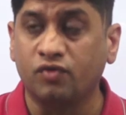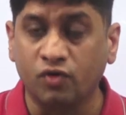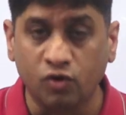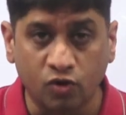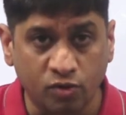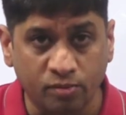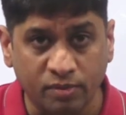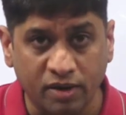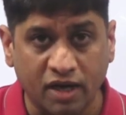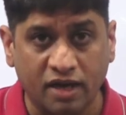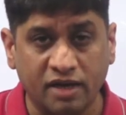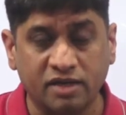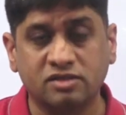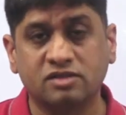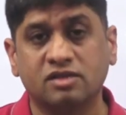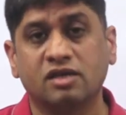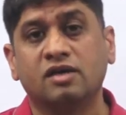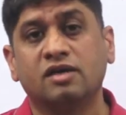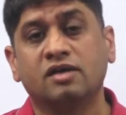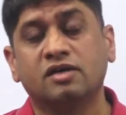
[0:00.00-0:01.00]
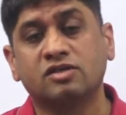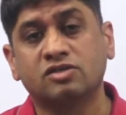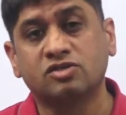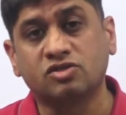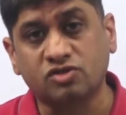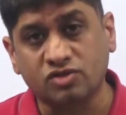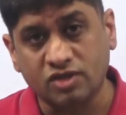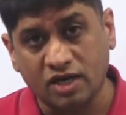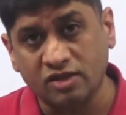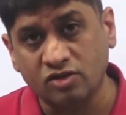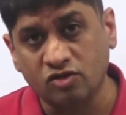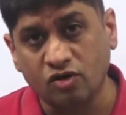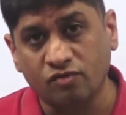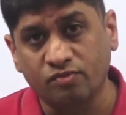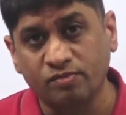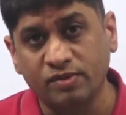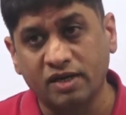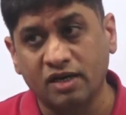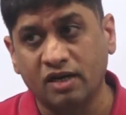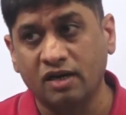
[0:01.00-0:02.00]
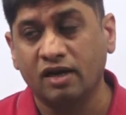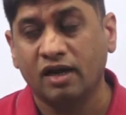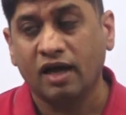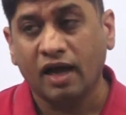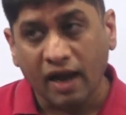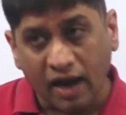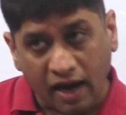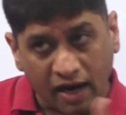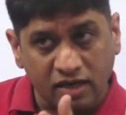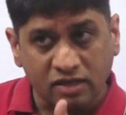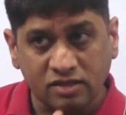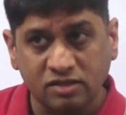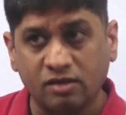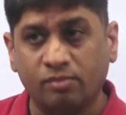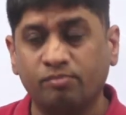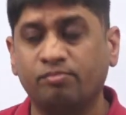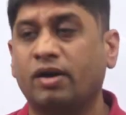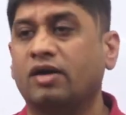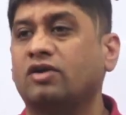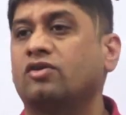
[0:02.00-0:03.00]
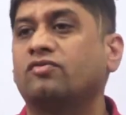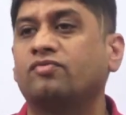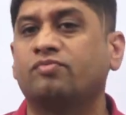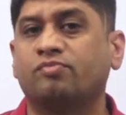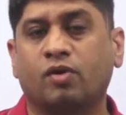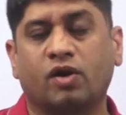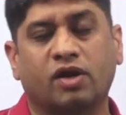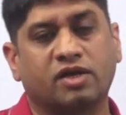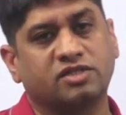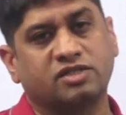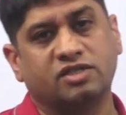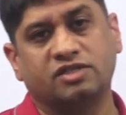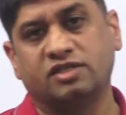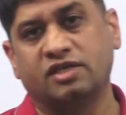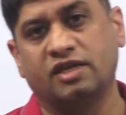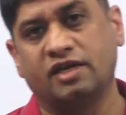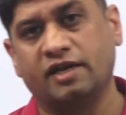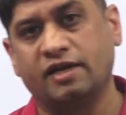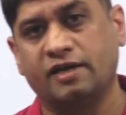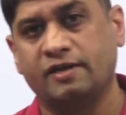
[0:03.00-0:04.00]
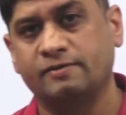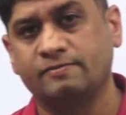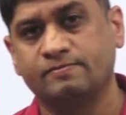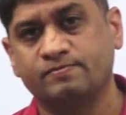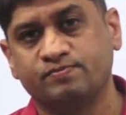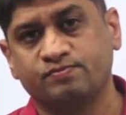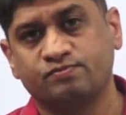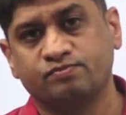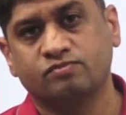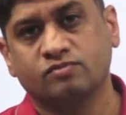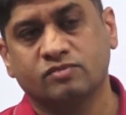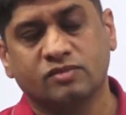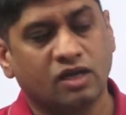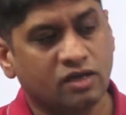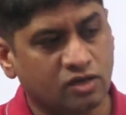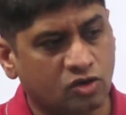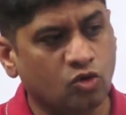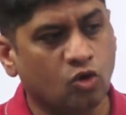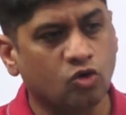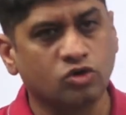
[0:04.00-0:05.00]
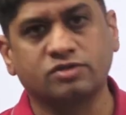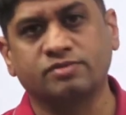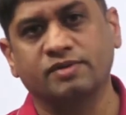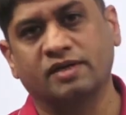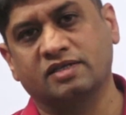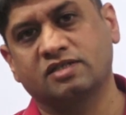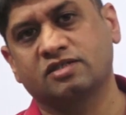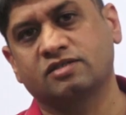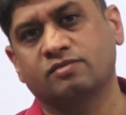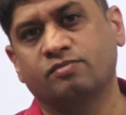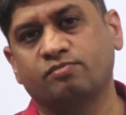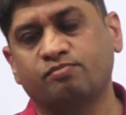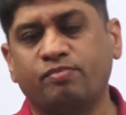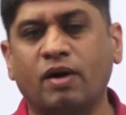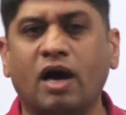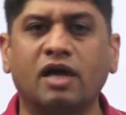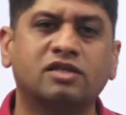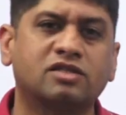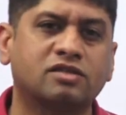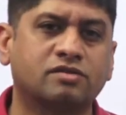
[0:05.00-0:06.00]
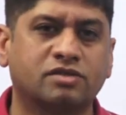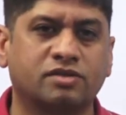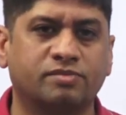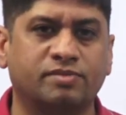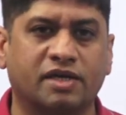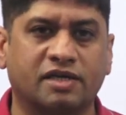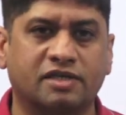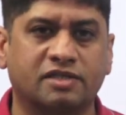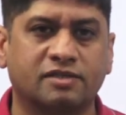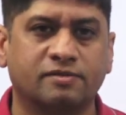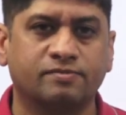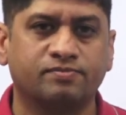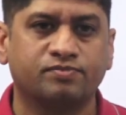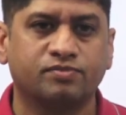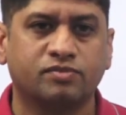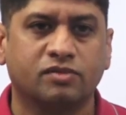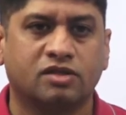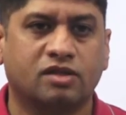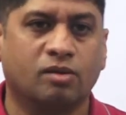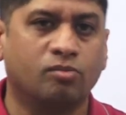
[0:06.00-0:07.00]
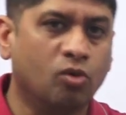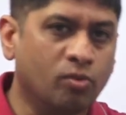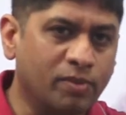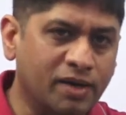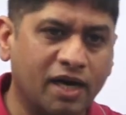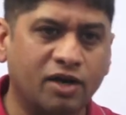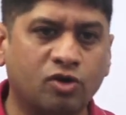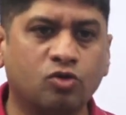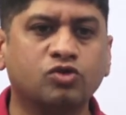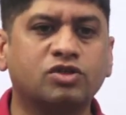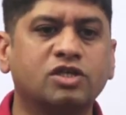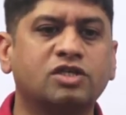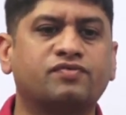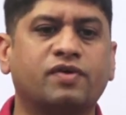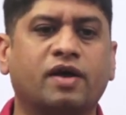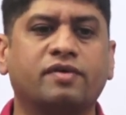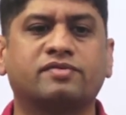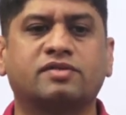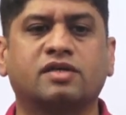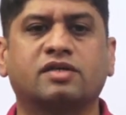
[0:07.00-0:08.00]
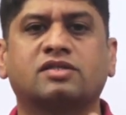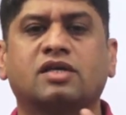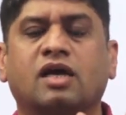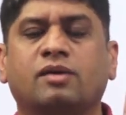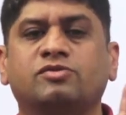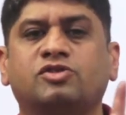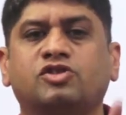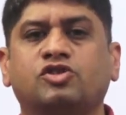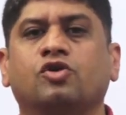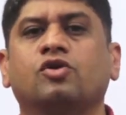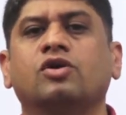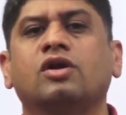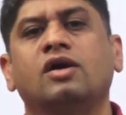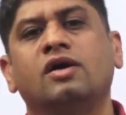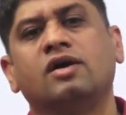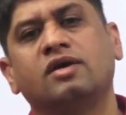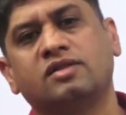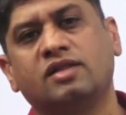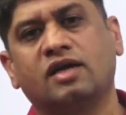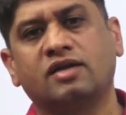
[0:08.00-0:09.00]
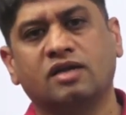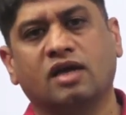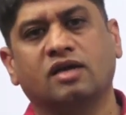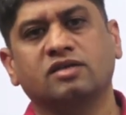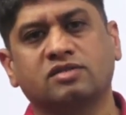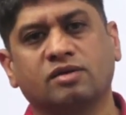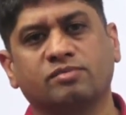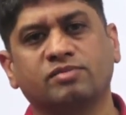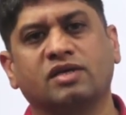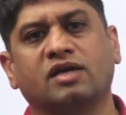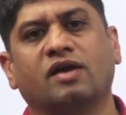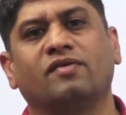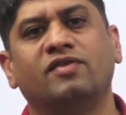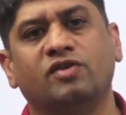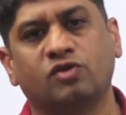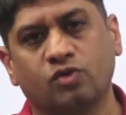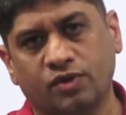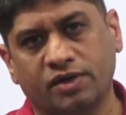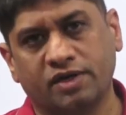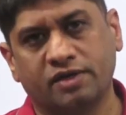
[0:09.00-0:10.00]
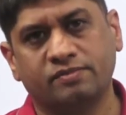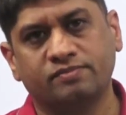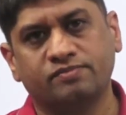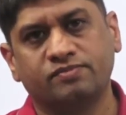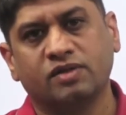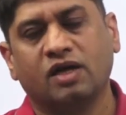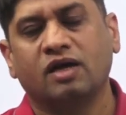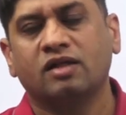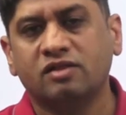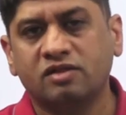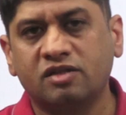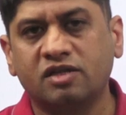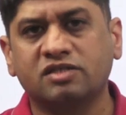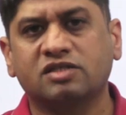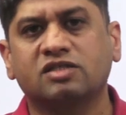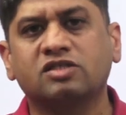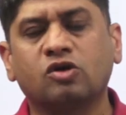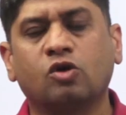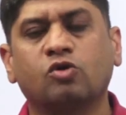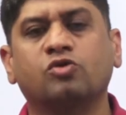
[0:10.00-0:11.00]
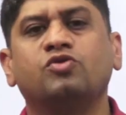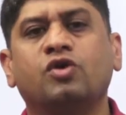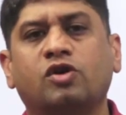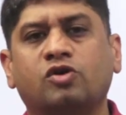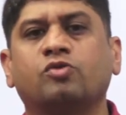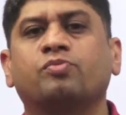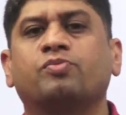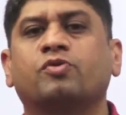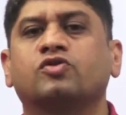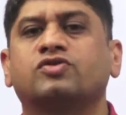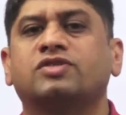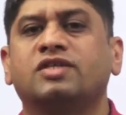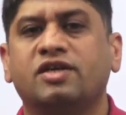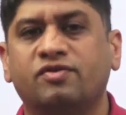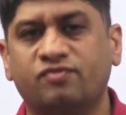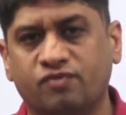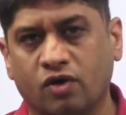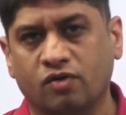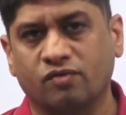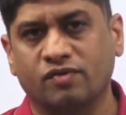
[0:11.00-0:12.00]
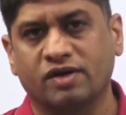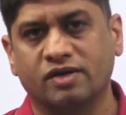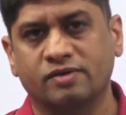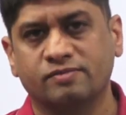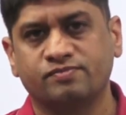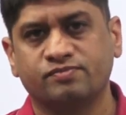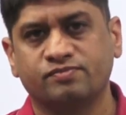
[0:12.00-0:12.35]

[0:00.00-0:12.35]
fluid mechanics, strength of material and some part of production engineering. Core subjects, 5 subjects. The moment I do these 5 subjects, I am sure that something I will do it. This is how you have to proceed forward.